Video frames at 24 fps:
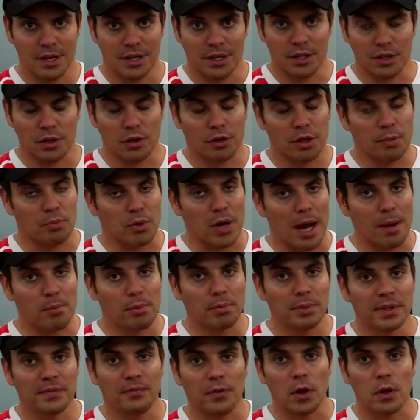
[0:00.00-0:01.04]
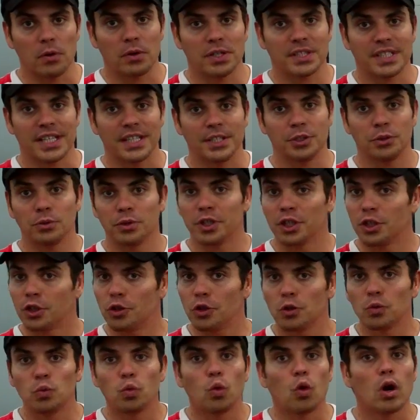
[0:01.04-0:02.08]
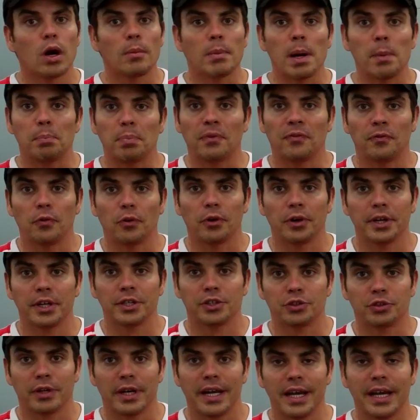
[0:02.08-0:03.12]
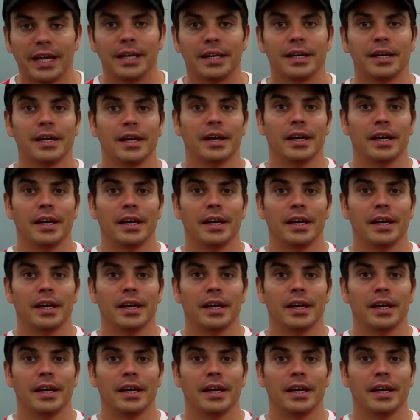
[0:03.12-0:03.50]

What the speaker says: You know, you probably focus on doing a good warm-up before you train.